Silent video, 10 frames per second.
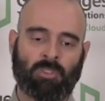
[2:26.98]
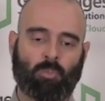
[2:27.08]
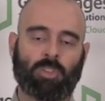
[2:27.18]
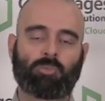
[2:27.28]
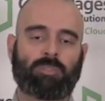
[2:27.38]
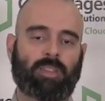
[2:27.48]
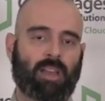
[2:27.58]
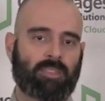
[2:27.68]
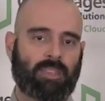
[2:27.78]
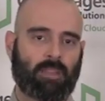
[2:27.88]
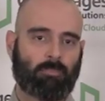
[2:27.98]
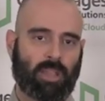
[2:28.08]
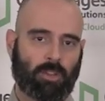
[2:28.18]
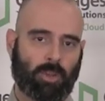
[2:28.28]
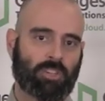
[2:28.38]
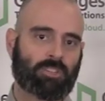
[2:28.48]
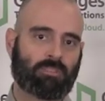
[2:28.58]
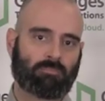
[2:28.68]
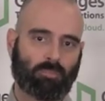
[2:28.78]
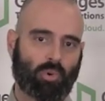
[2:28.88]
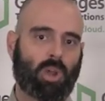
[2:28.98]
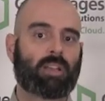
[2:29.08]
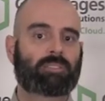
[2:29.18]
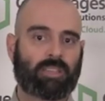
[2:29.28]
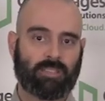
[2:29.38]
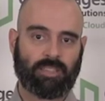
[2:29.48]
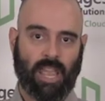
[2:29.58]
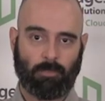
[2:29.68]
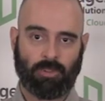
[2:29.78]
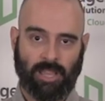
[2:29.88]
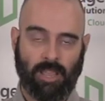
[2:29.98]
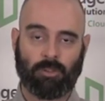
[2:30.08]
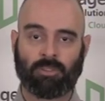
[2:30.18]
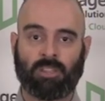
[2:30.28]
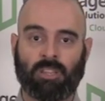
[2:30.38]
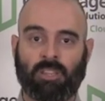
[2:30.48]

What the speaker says: Once we've gotten that migration process hammered down,